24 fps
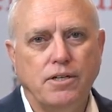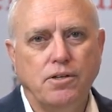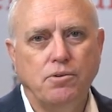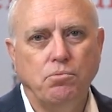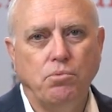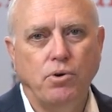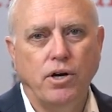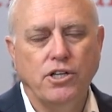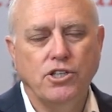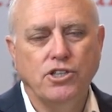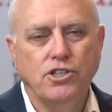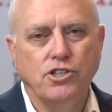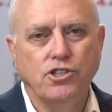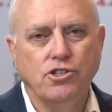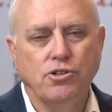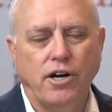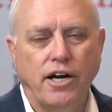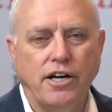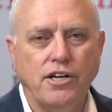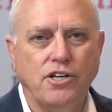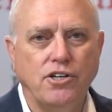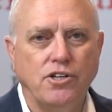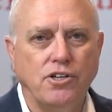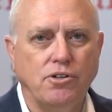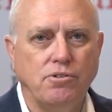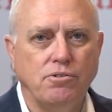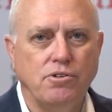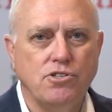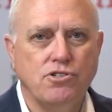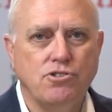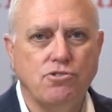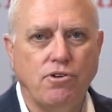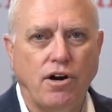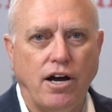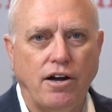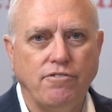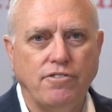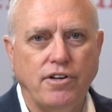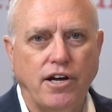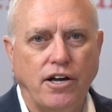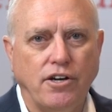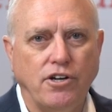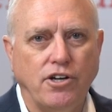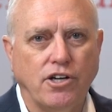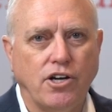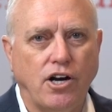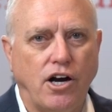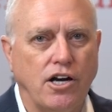What you're trying to do is drive down
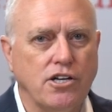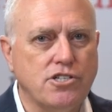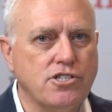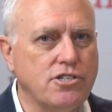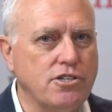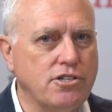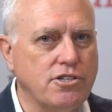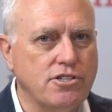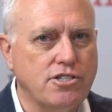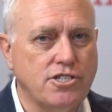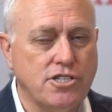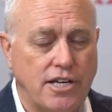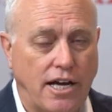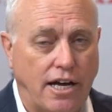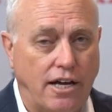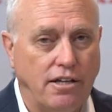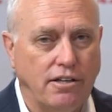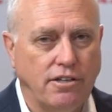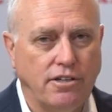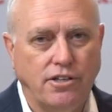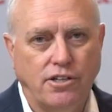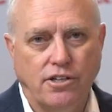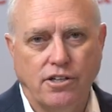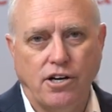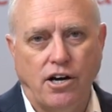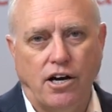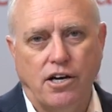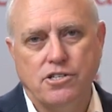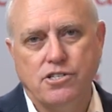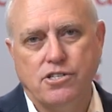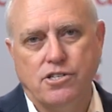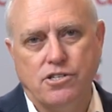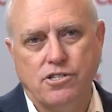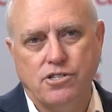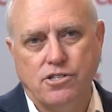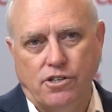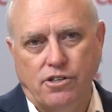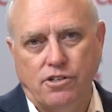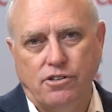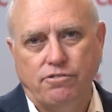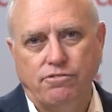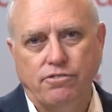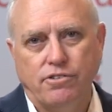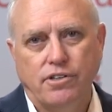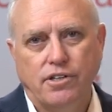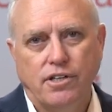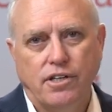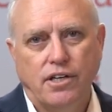your cost to sell and your cost to serve
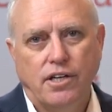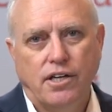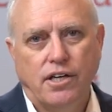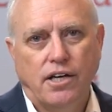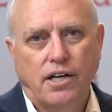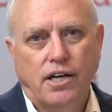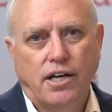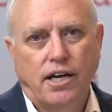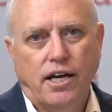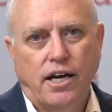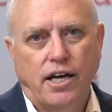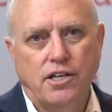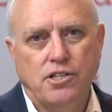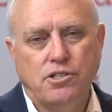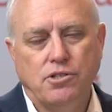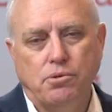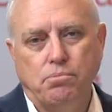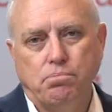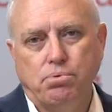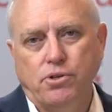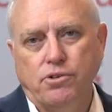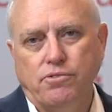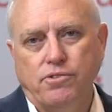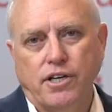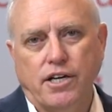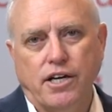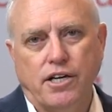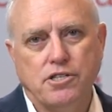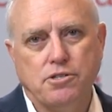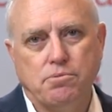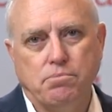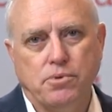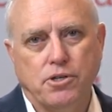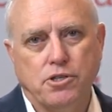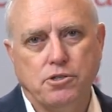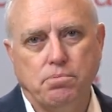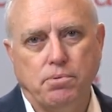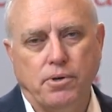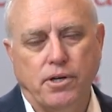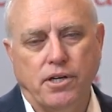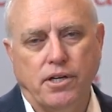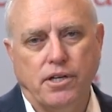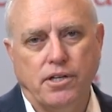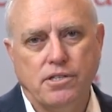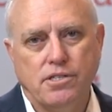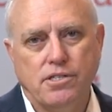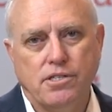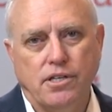and to improve the customer
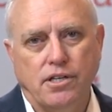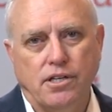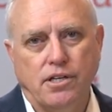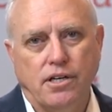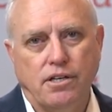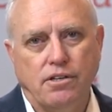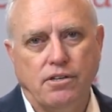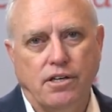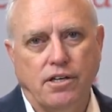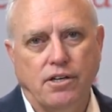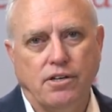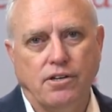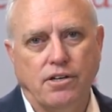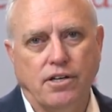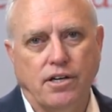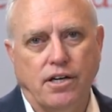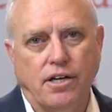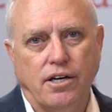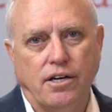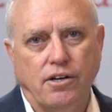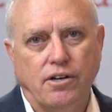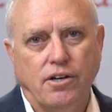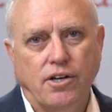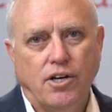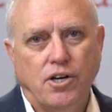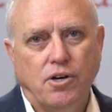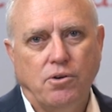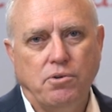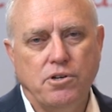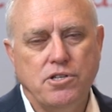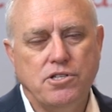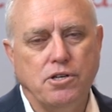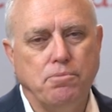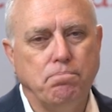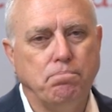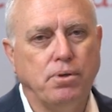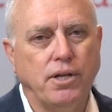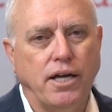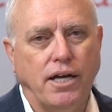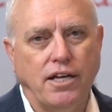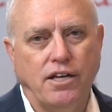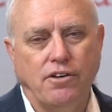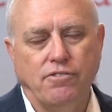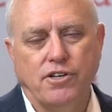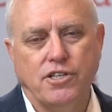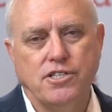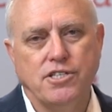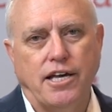experience. And I think we see plenty
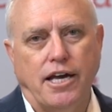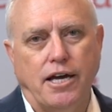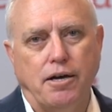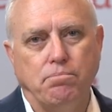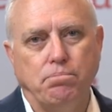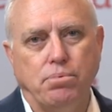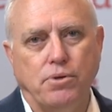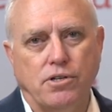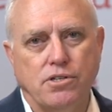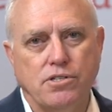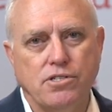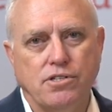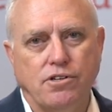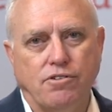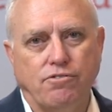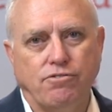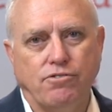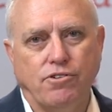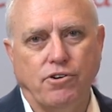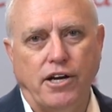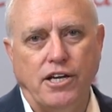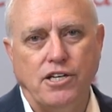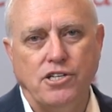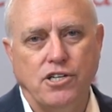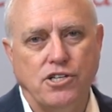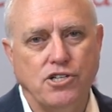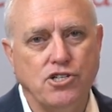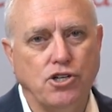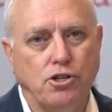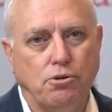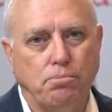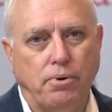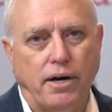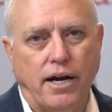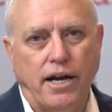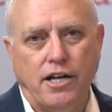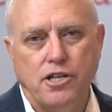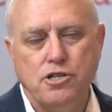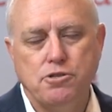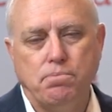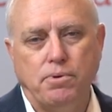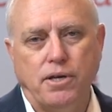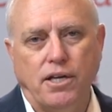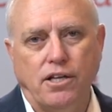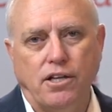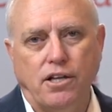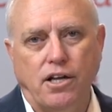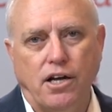of examples of great digital brands
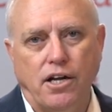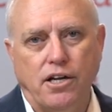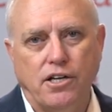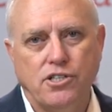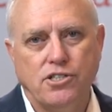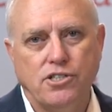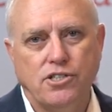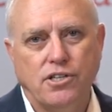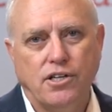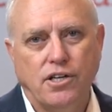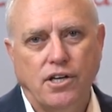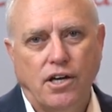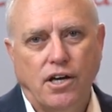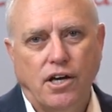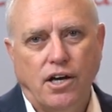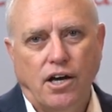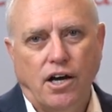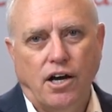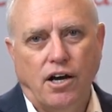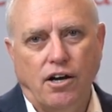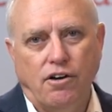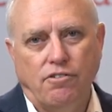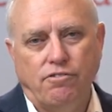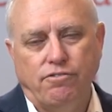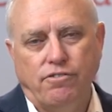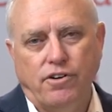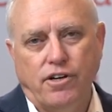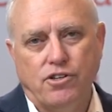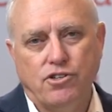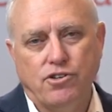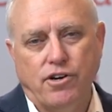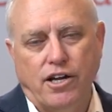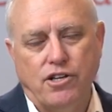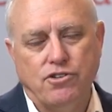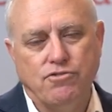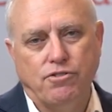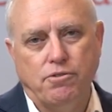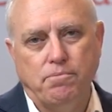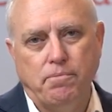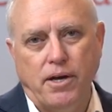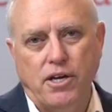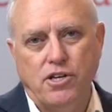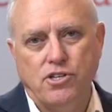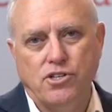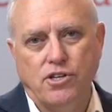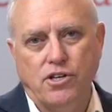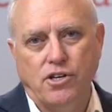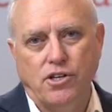being launched, of
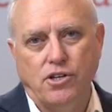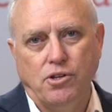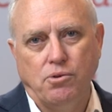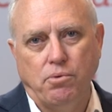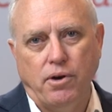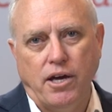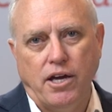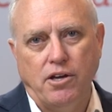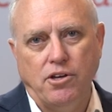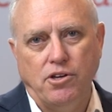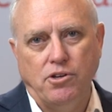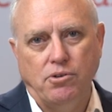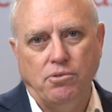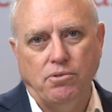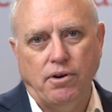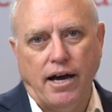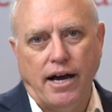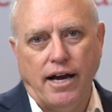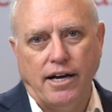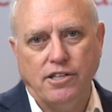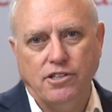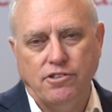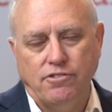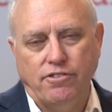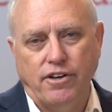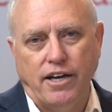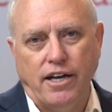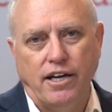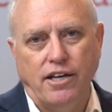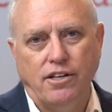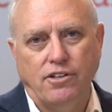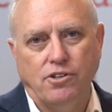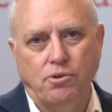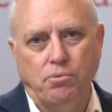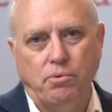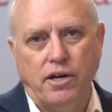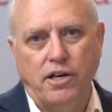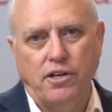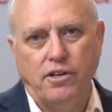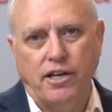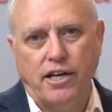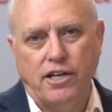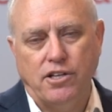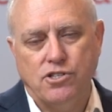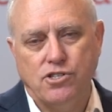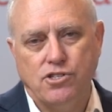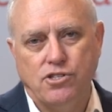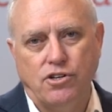transformation in the way you activate, the way you
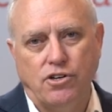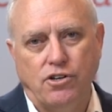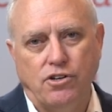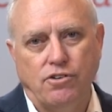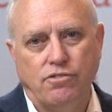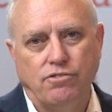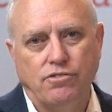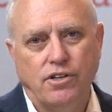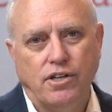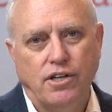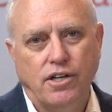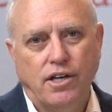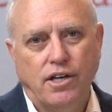get served,